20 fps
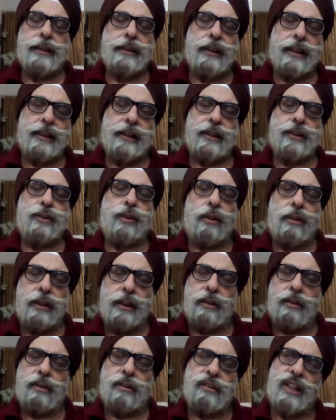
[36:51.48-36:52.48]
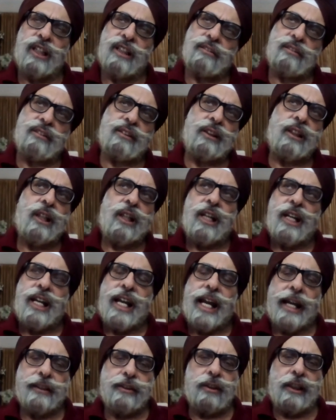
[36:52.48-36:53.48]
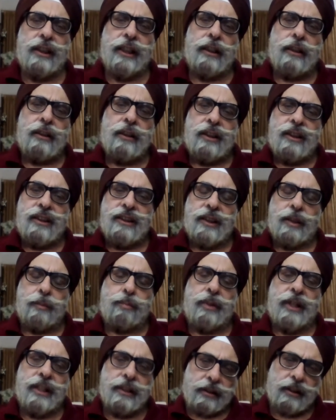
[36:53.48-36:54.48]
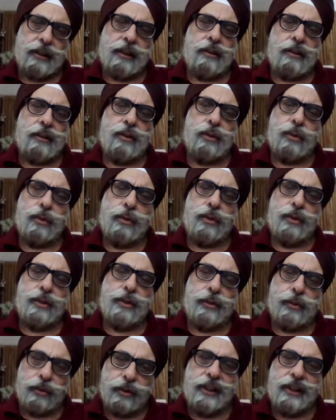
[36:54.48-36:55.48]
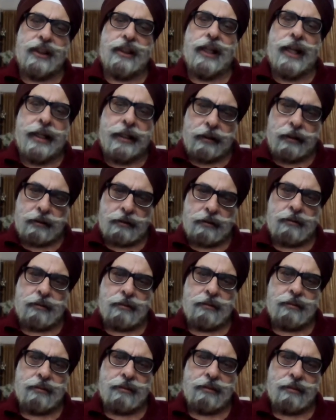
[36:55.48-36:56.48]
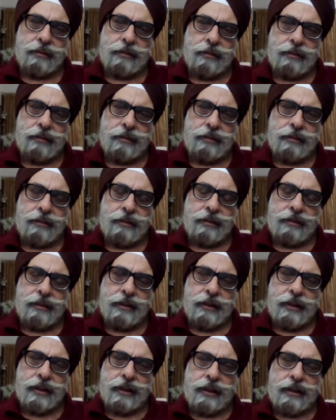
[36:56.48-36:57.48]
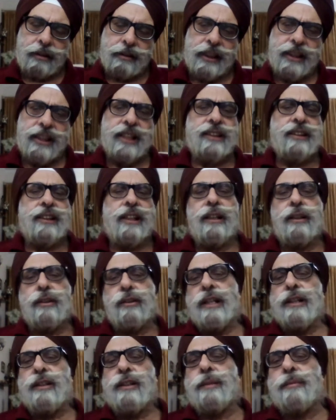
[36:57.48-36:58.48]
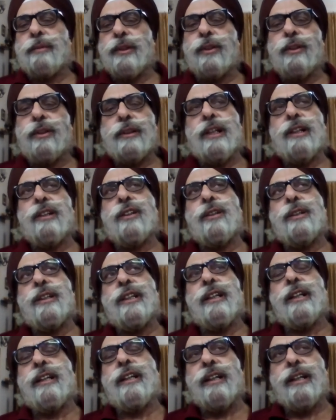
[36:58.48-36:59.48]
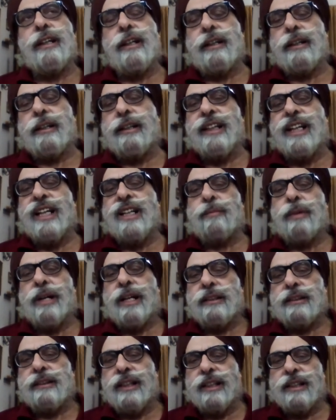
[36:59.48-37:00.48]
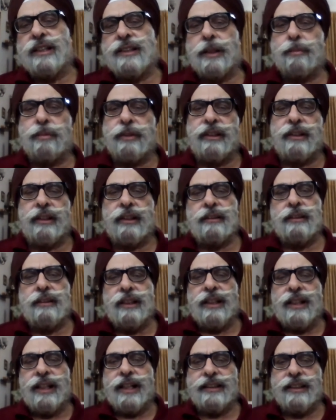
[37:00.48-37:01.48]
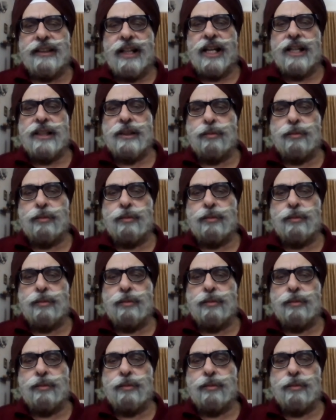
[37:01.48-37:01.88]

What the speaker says: another story, that actually the person who drew the line, they just tell somebody, okay, India and Pakistan are separating. At the last